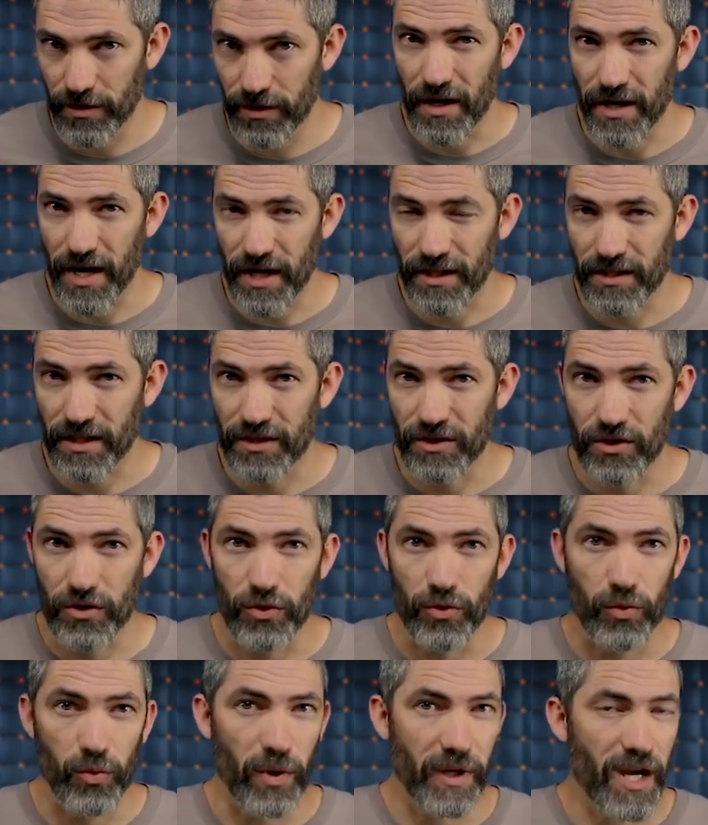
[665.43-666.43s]
connected
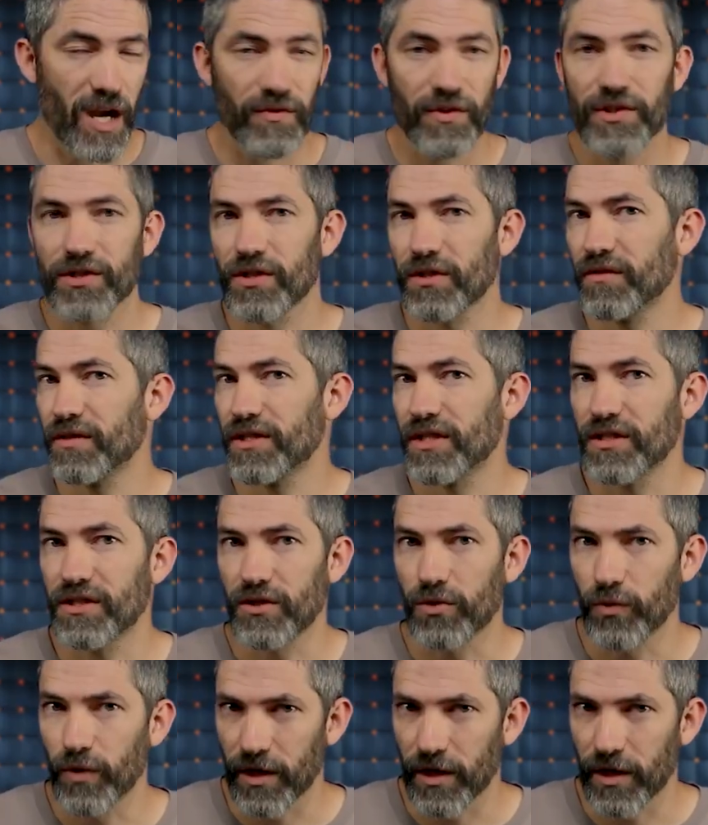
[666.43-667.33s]
to whatever services you